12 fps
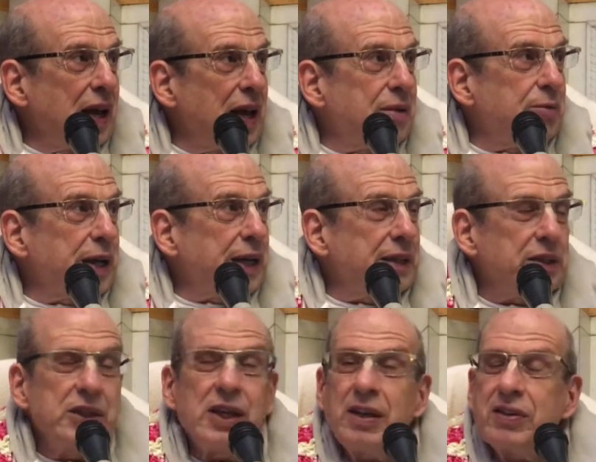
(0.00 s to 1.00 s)
and we can
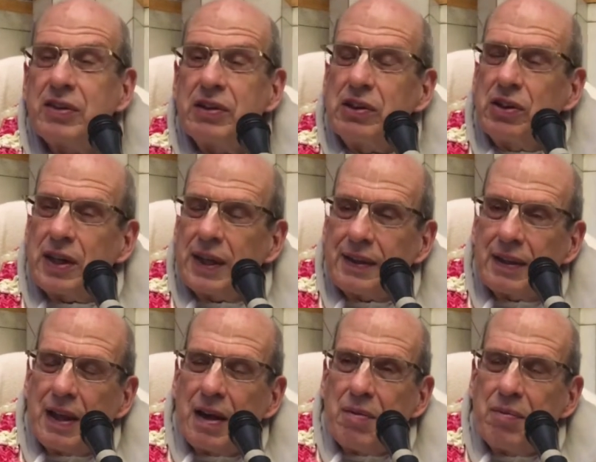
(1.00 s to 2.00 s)
just look at
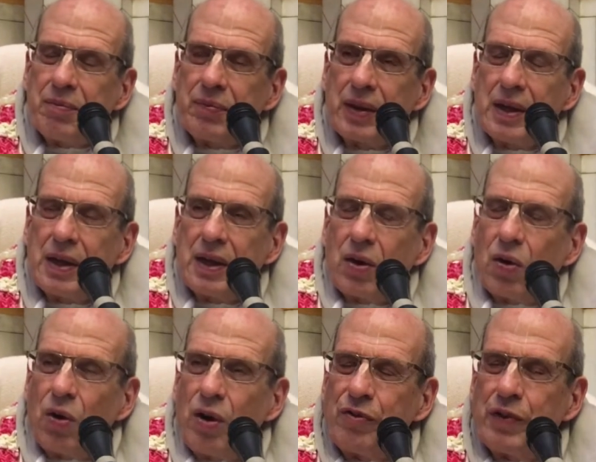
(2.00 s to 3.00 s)
them,
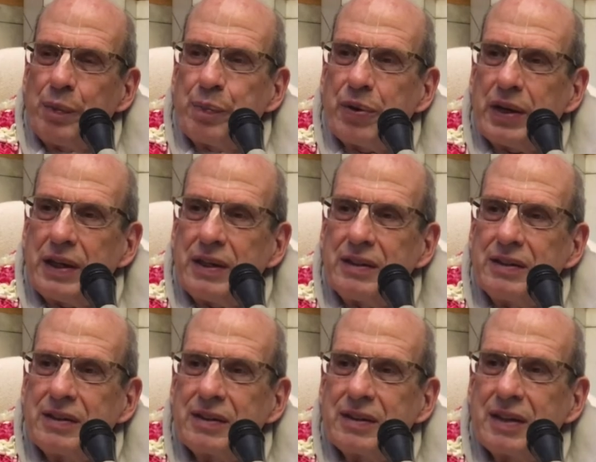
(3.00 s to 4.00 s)
offer
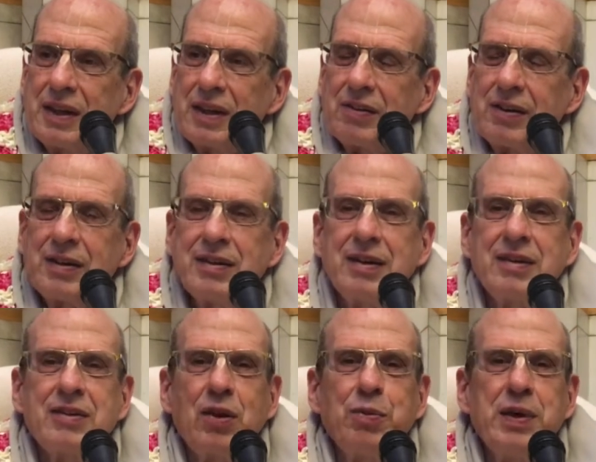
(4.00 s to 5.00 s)
prayers. We see
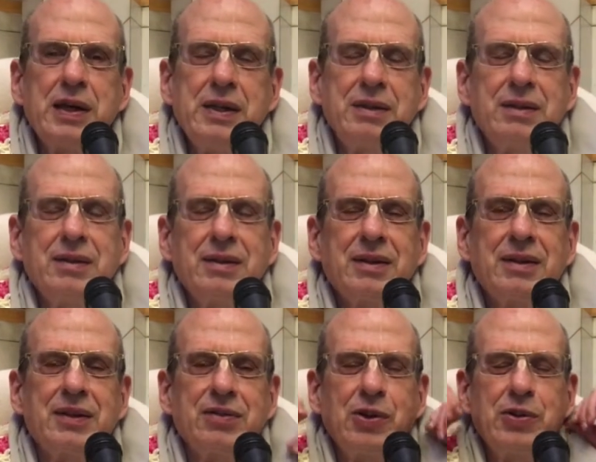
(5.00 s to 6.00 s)
so many
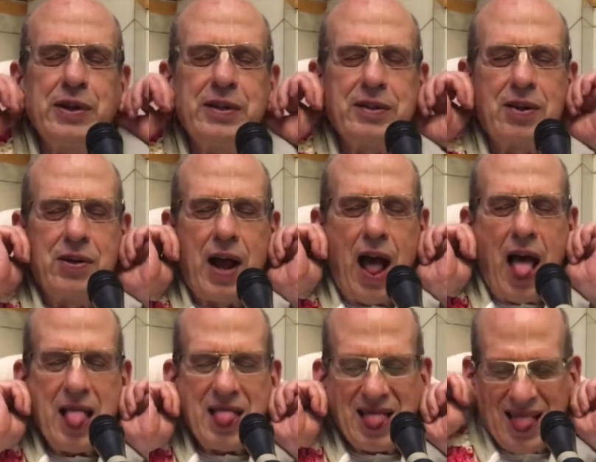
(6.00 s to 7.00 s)
devotees
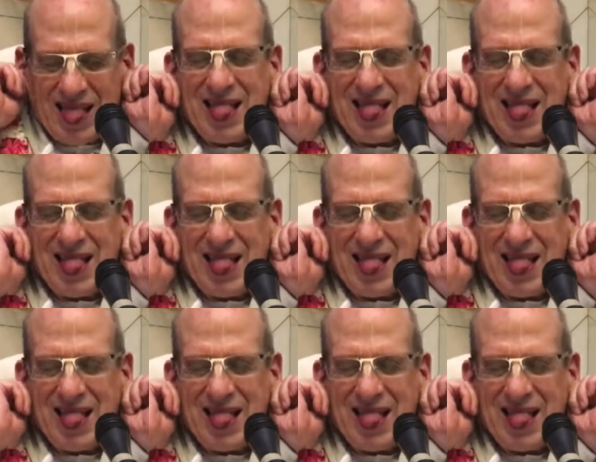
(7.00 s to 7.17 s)
going,